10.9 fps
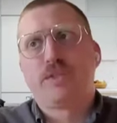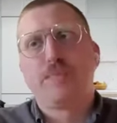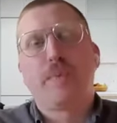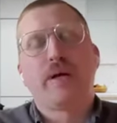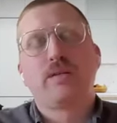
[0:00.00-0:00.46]

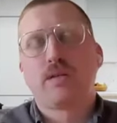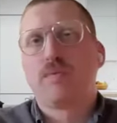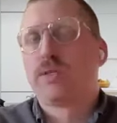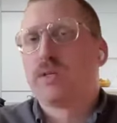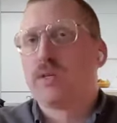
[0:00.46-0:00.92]
Depends
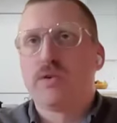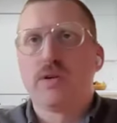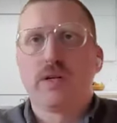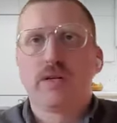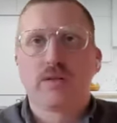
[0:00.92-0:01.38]
on what the
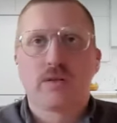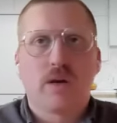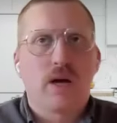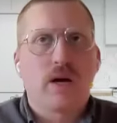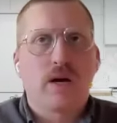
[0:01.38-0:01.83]
unit is.
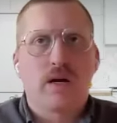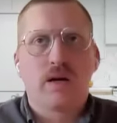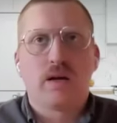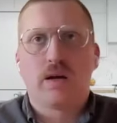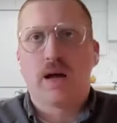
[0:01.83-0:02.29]

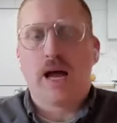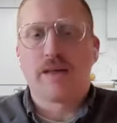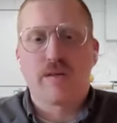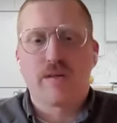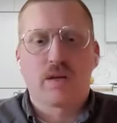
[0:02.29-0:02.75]

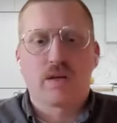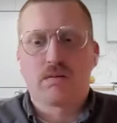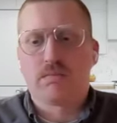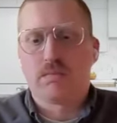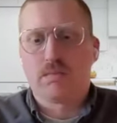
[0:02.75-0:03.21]
I think
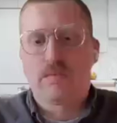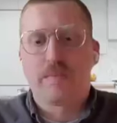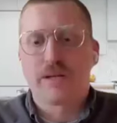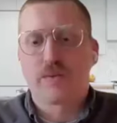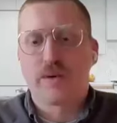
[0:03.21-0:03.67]
the
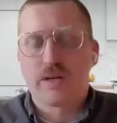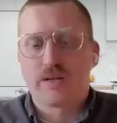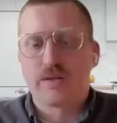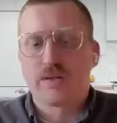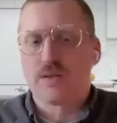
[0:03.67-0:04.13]
best way to
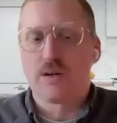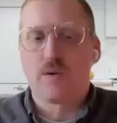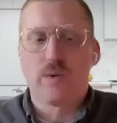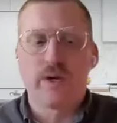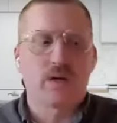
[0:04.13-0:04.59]
answer is,
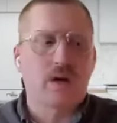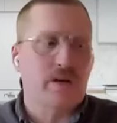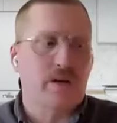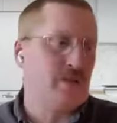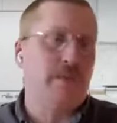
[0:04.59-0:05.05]
we can
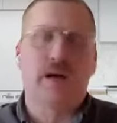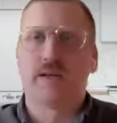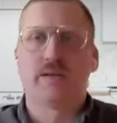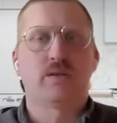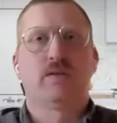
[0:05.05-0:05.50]

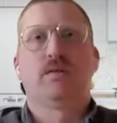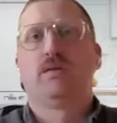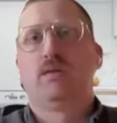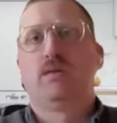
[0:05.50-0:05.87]
customize.